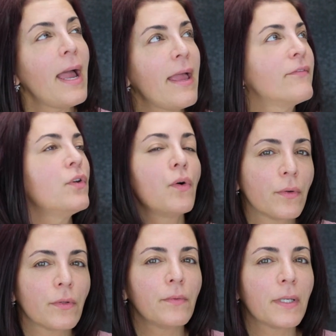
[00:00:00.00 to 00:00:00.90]
I have no
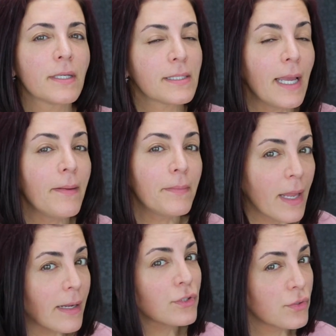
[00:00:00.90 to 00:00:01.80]
clue because I am
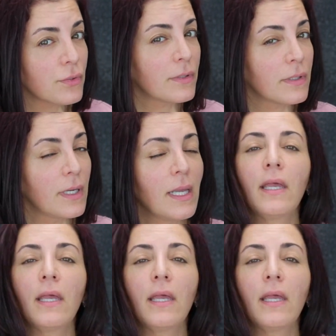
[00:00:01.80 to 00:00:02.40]
not sure